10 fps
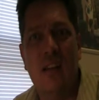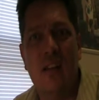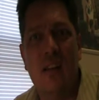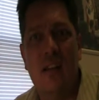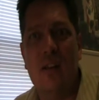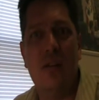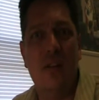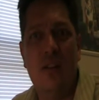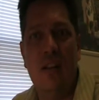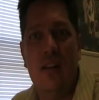You
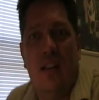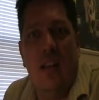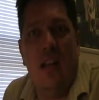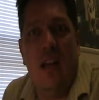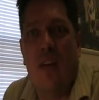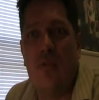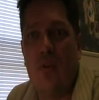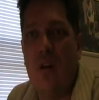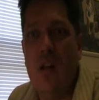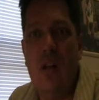know, after
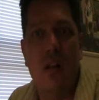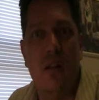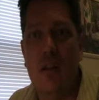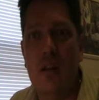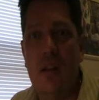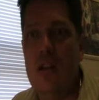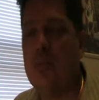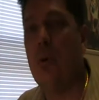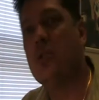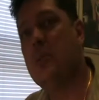all, it's
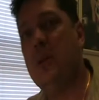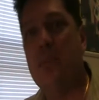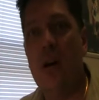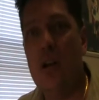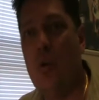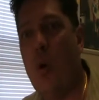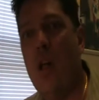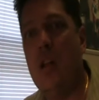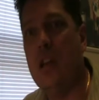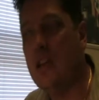supposed to be about
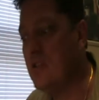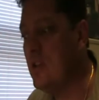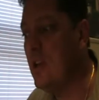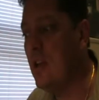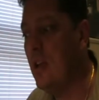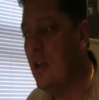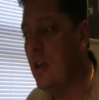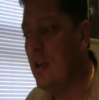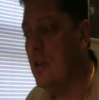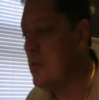equality, isn't it?
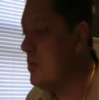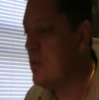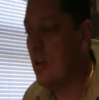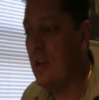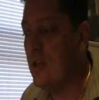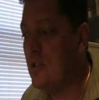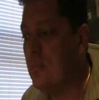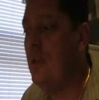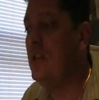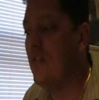So there's a
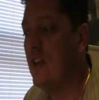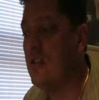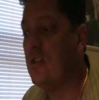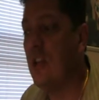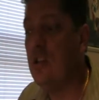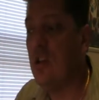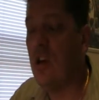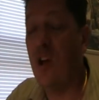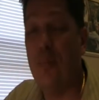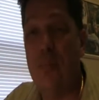piece of legislation
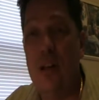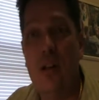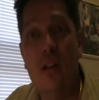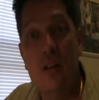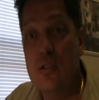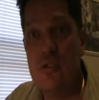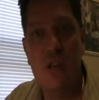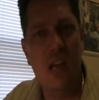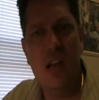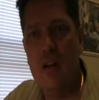called Bill
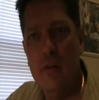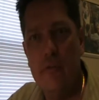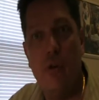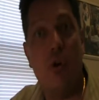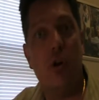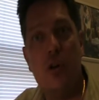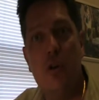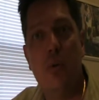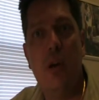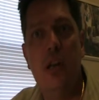
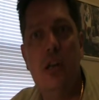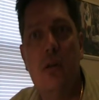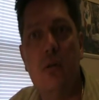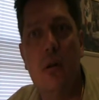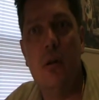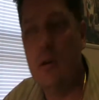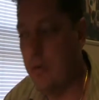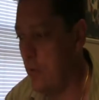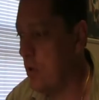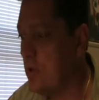C-422,
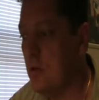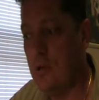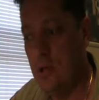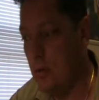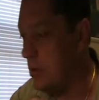422.